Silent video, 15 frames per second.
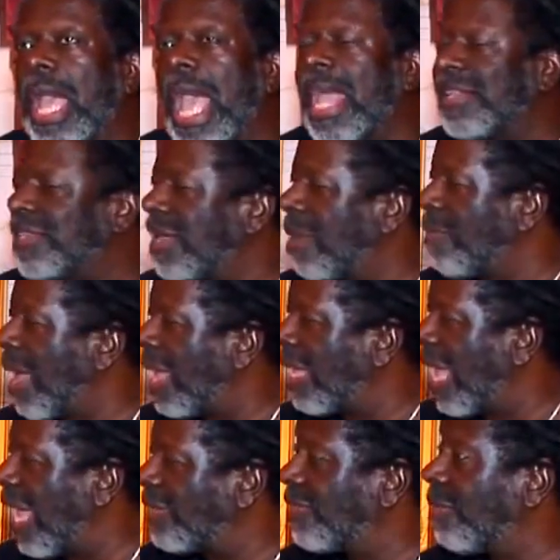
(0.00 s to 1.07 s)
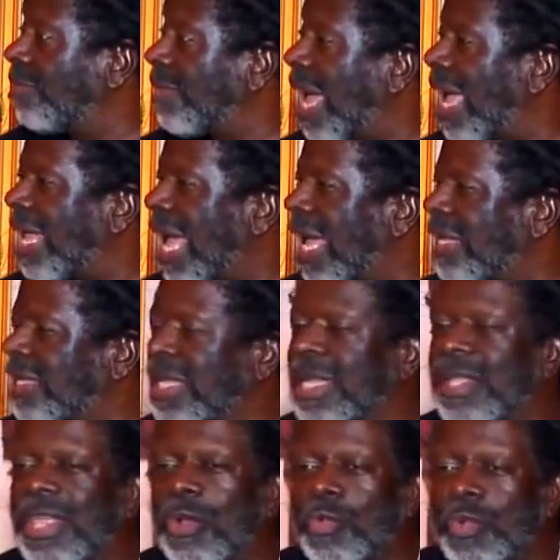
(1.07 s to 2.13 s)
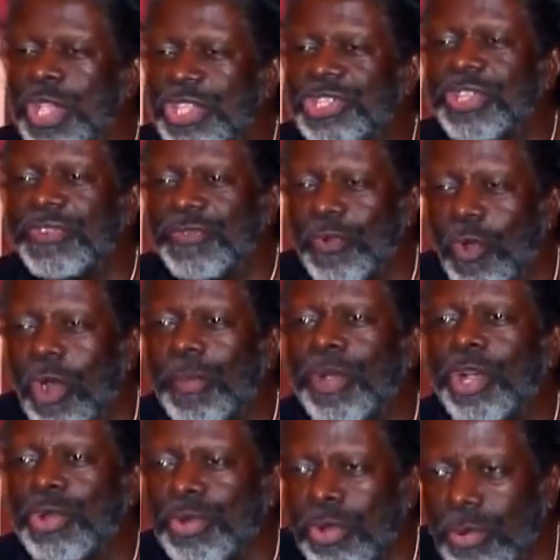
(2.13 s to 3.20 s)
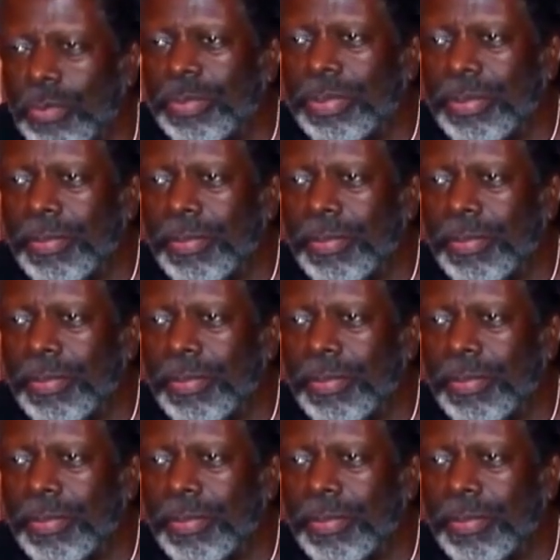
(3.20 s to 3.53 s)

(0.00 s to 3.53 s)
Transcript: and somebody has the bright idea that we should form a group.